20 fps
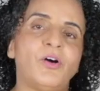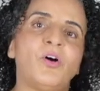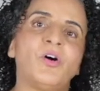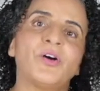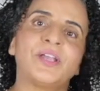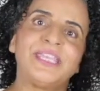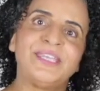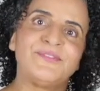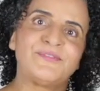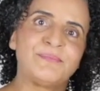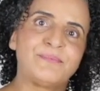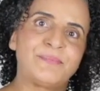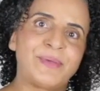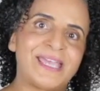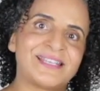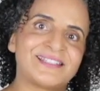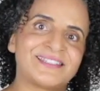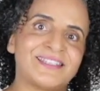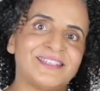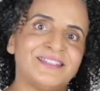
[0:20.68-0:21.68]
Or even
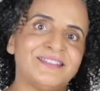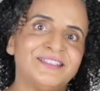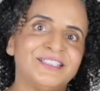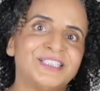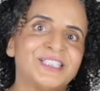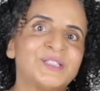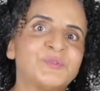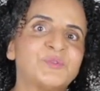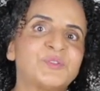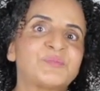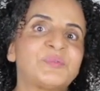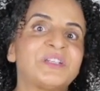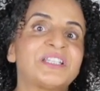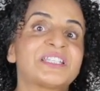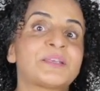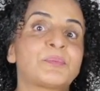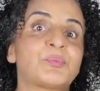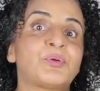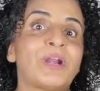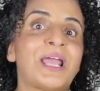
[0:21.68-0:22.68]
better would be
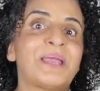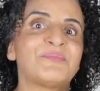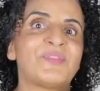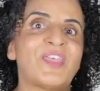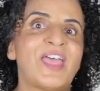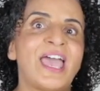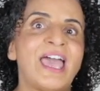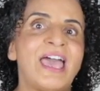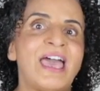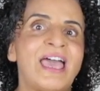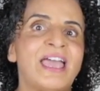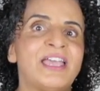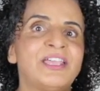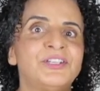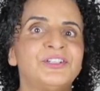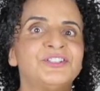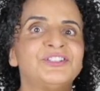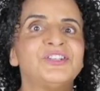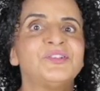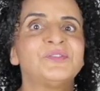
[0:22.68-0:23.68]
to prep the hair
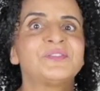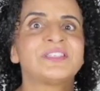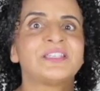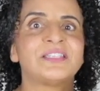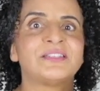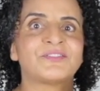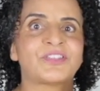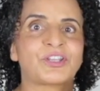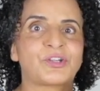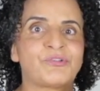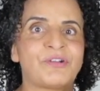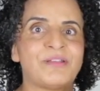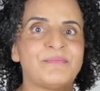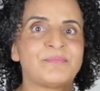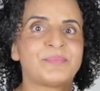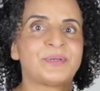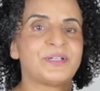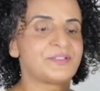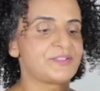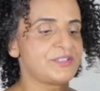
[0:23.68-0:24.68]
using the
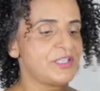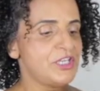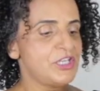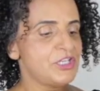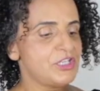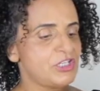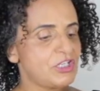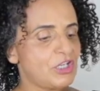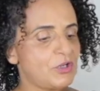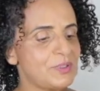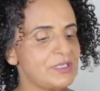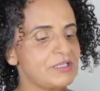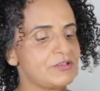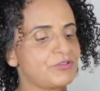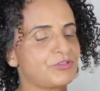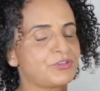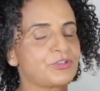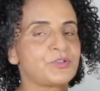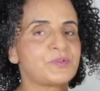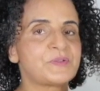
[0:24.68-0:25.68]
crimpers,
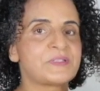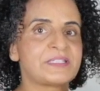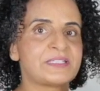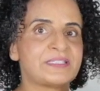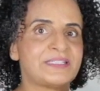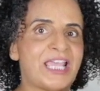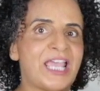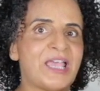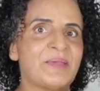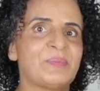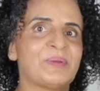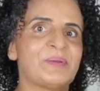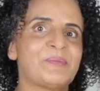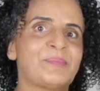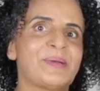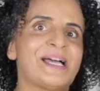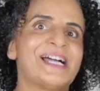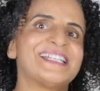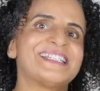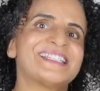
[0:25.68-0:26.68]
going through step
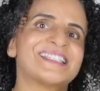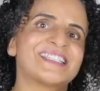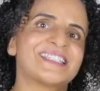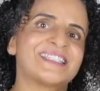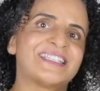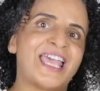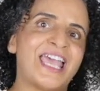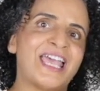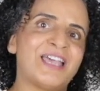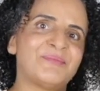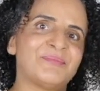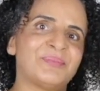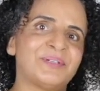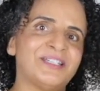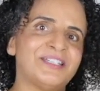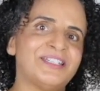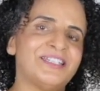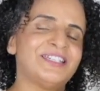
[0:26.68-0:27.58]
by step,